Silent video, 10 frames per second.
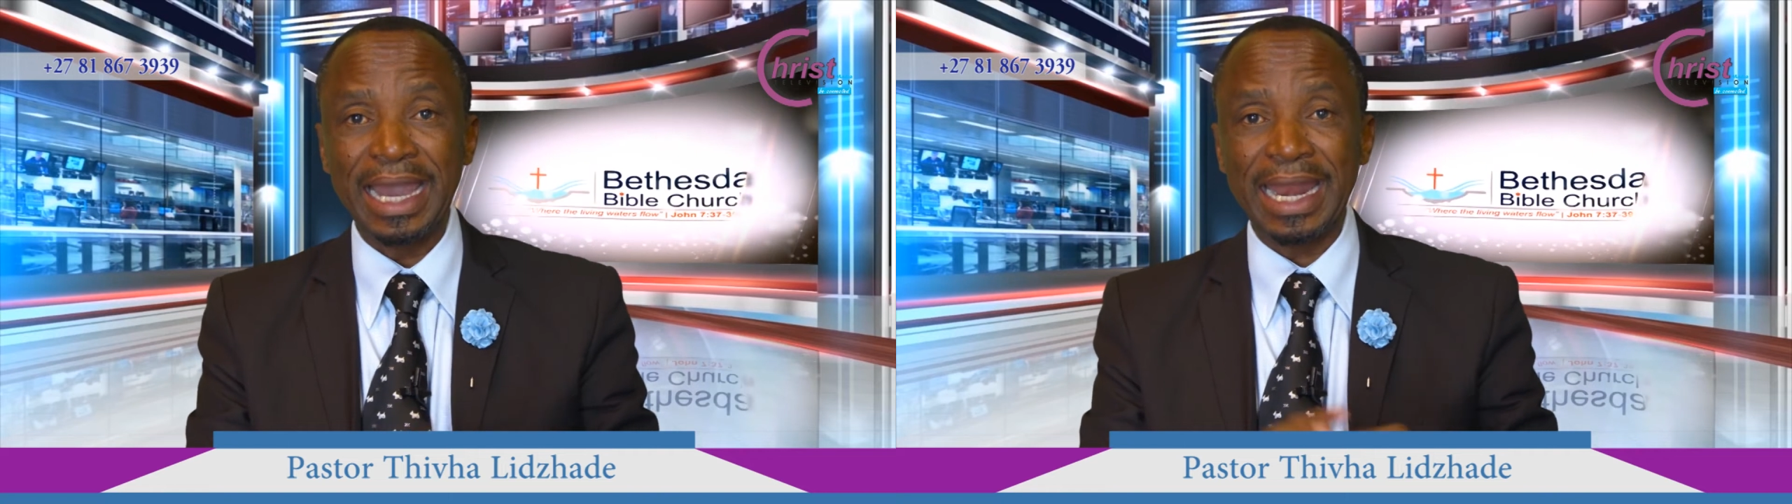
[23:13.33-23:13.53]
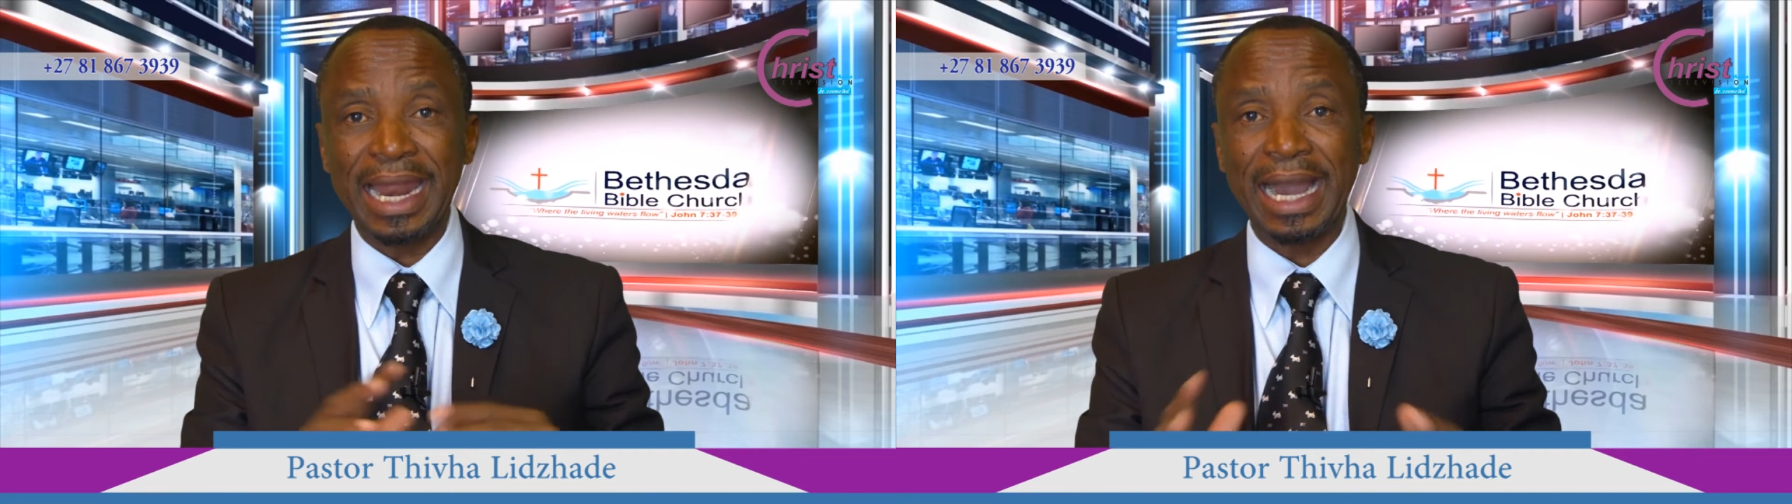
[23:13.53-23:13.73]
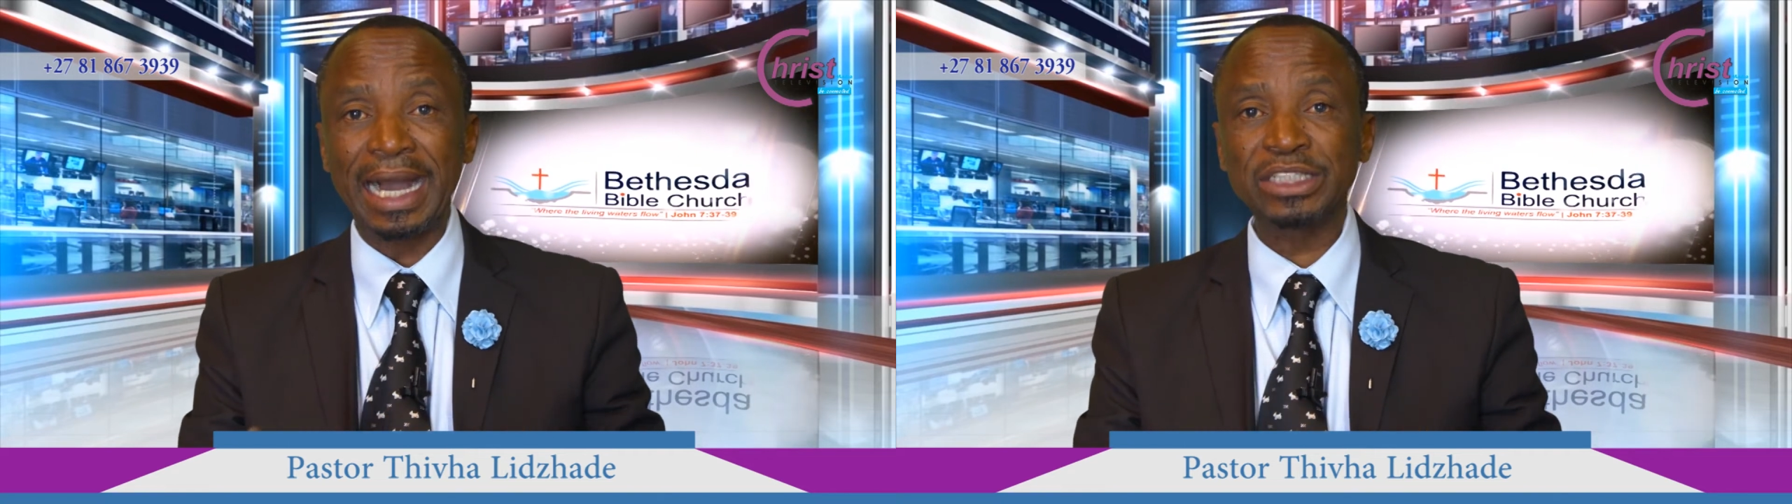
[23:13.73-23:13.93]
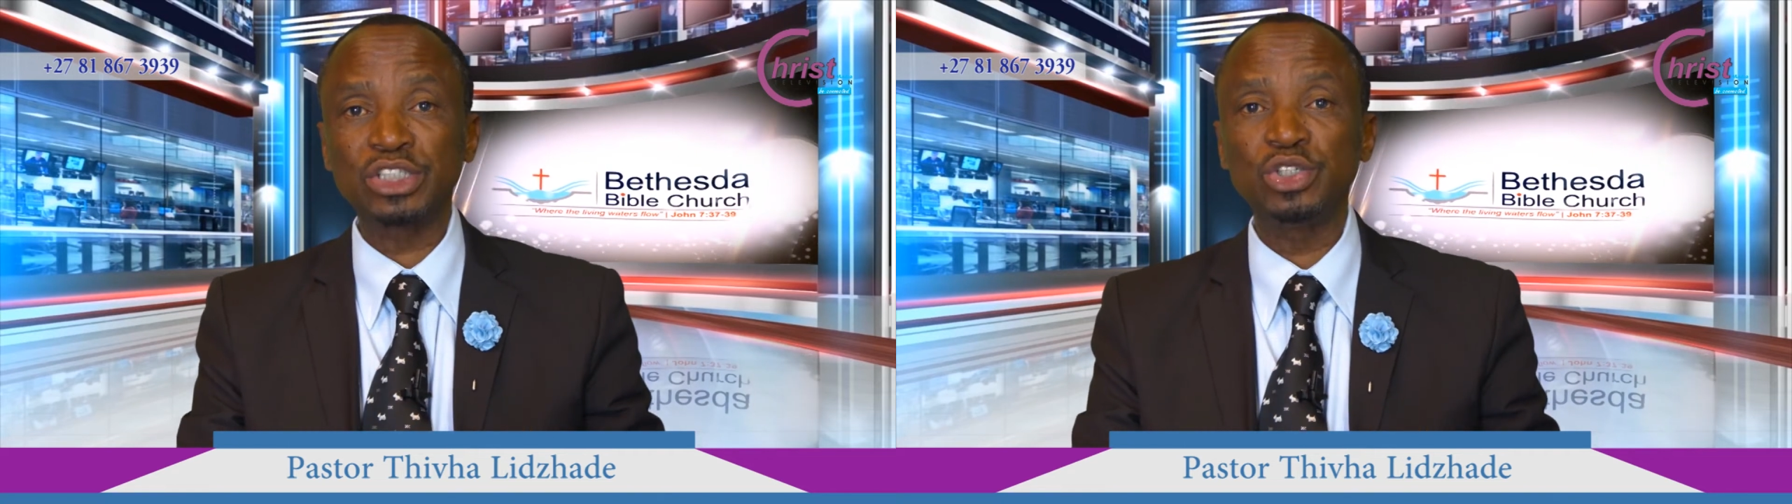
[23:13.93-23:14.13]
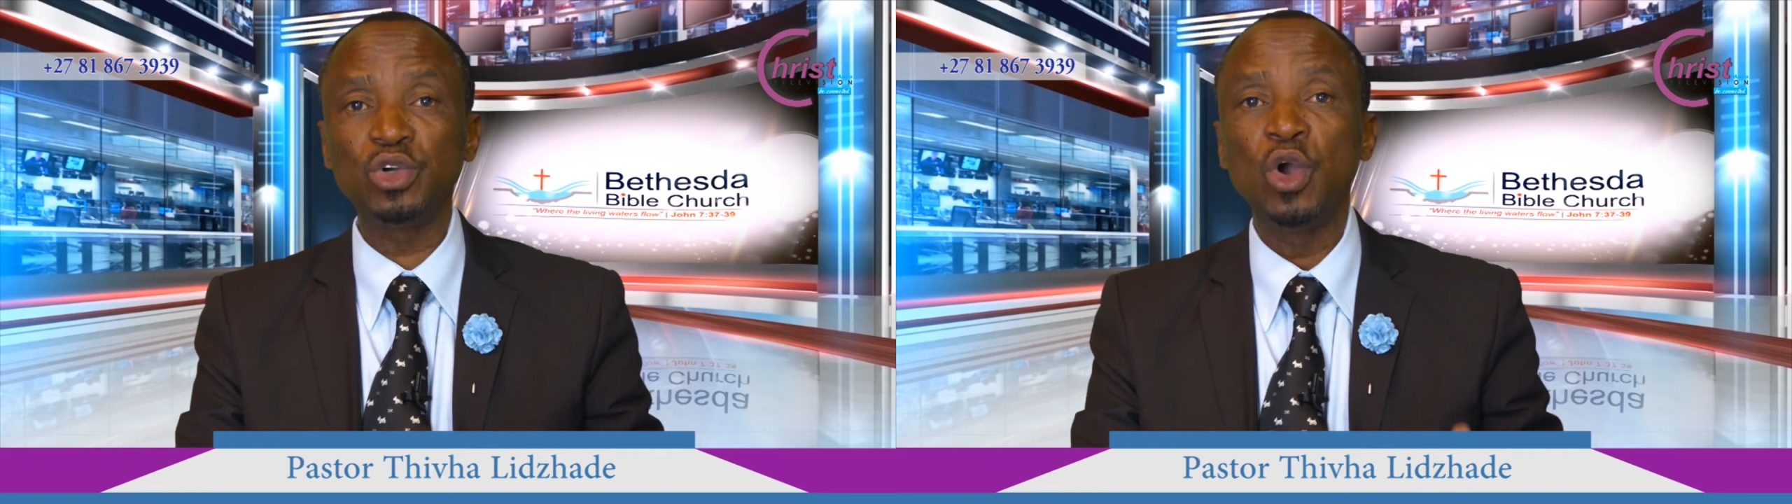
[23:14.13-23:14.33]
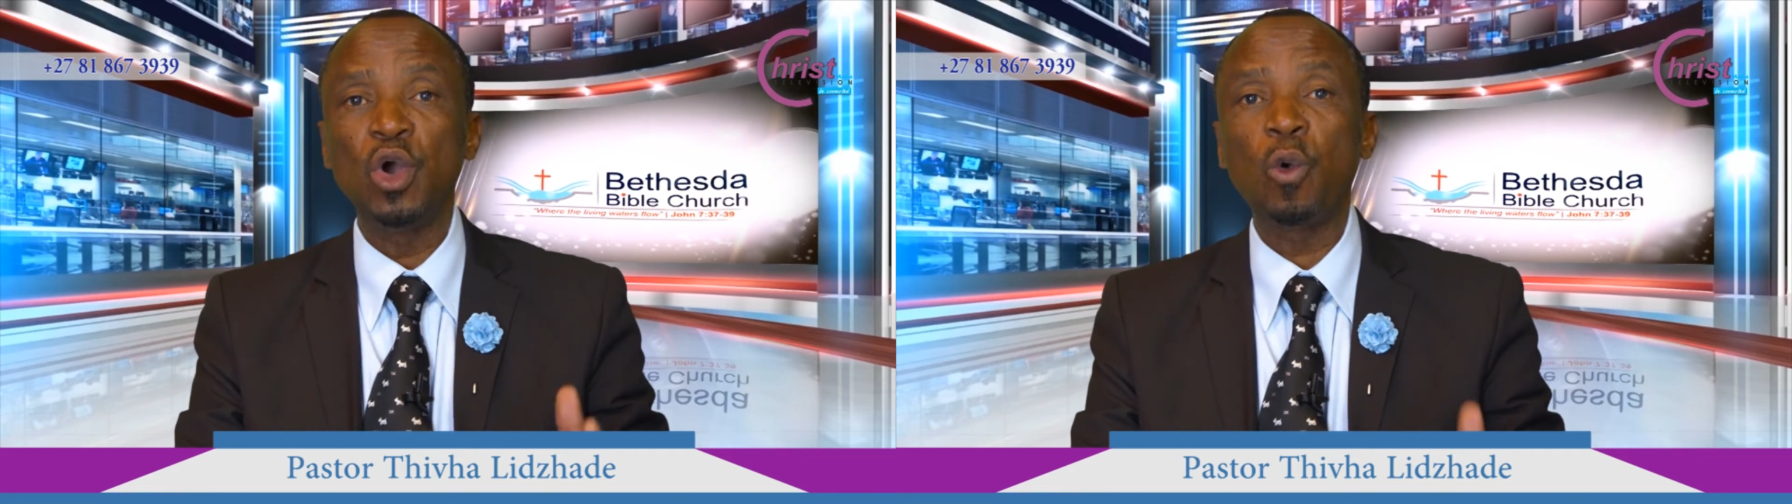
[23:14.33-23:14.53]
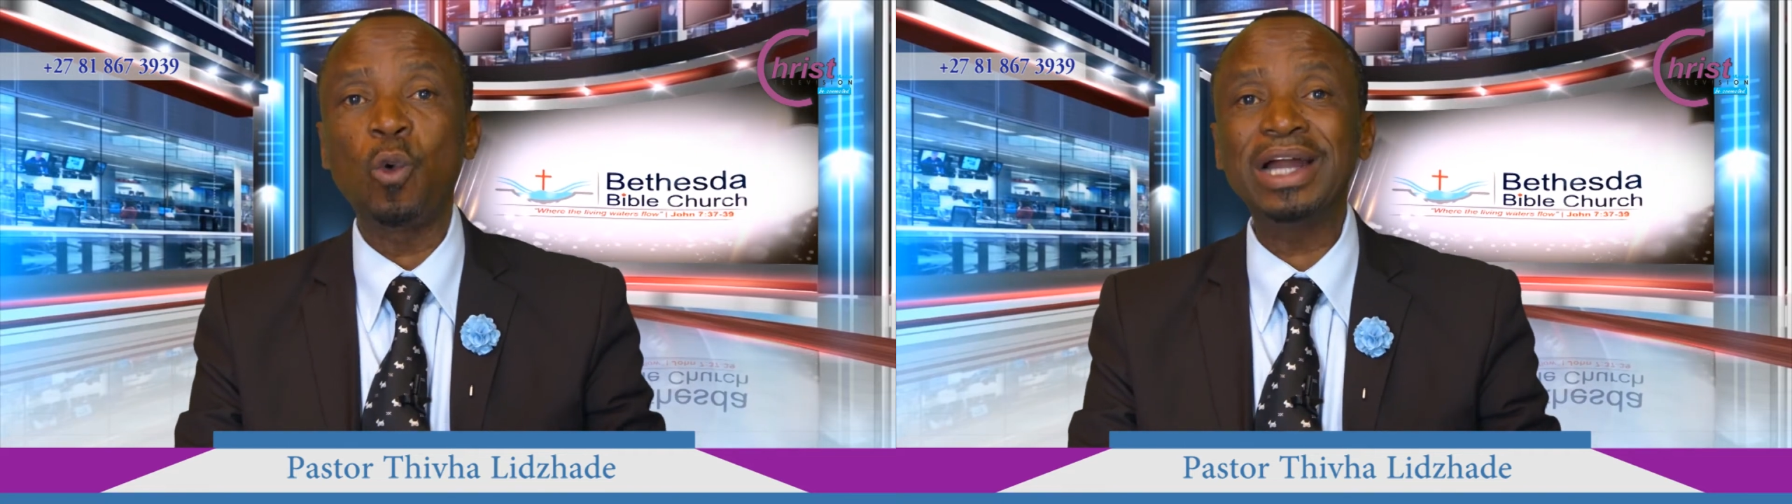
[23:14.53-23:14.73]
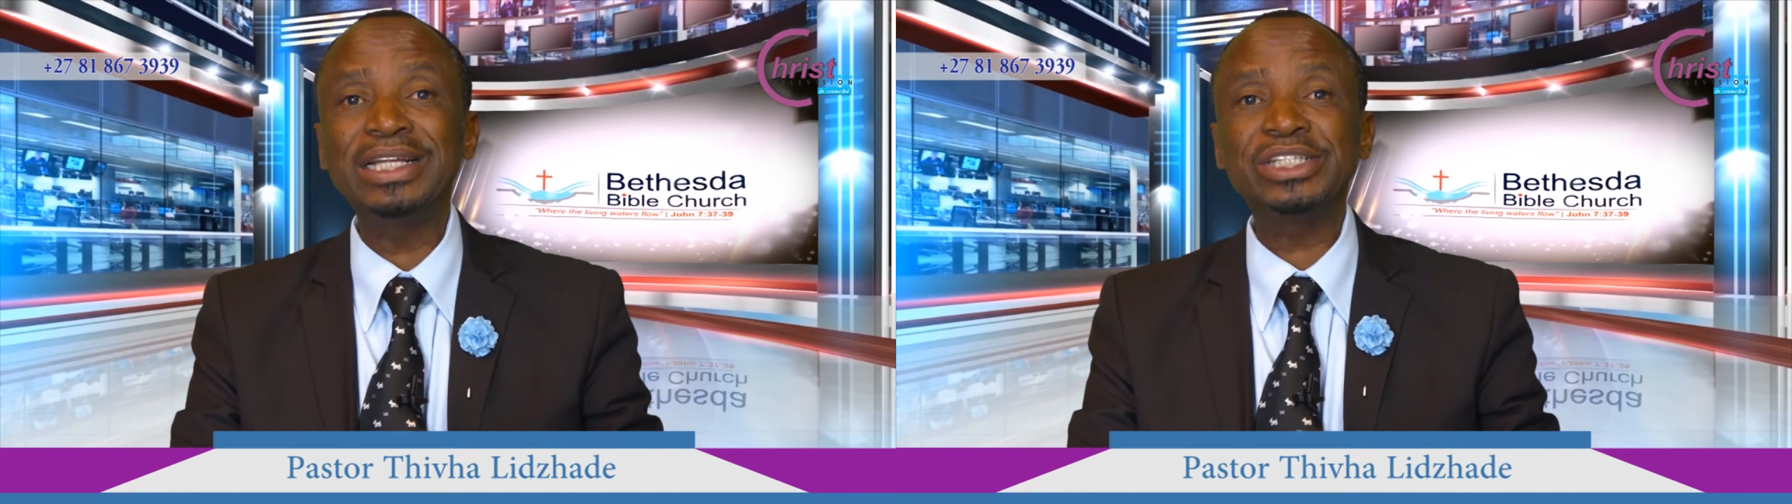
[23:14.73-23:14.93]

and I ask you, what